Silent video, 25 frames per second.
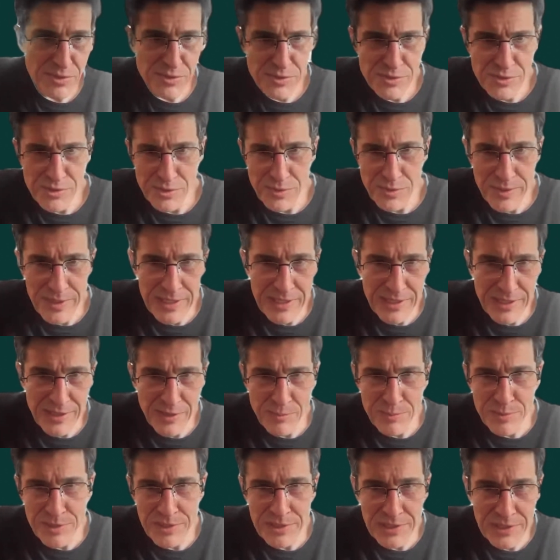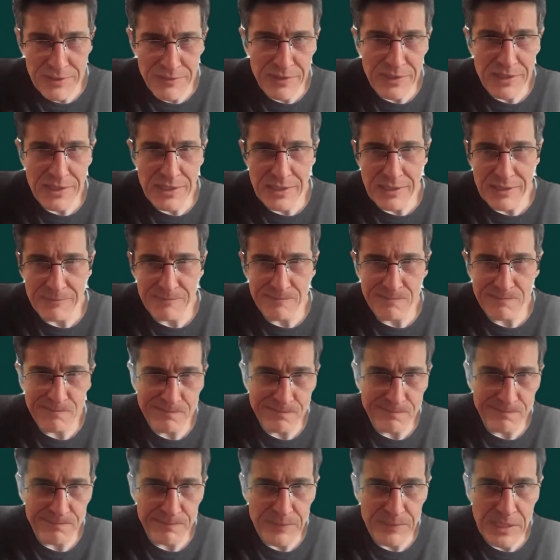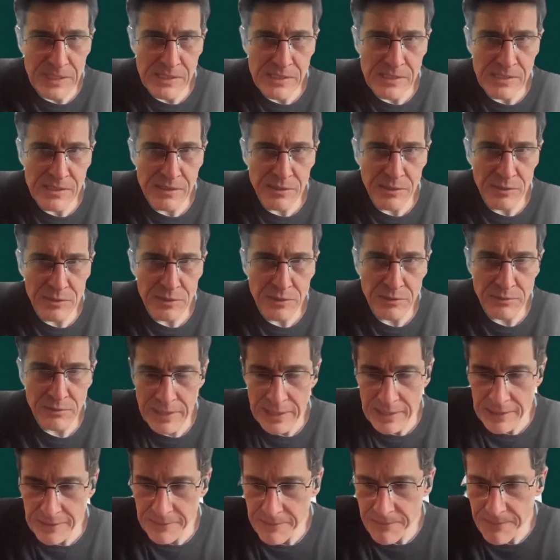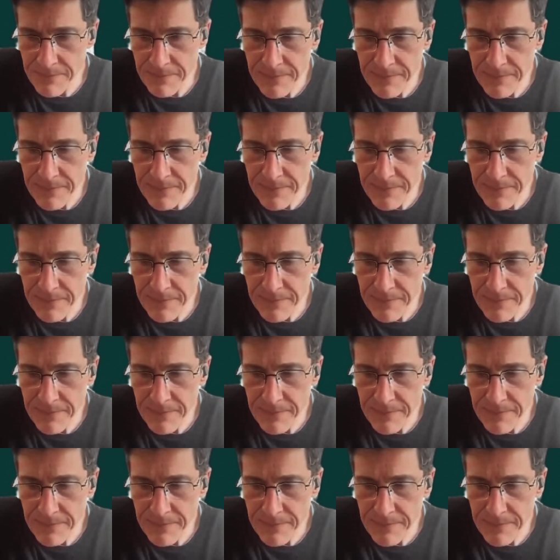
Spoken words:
So the objectivity is not great.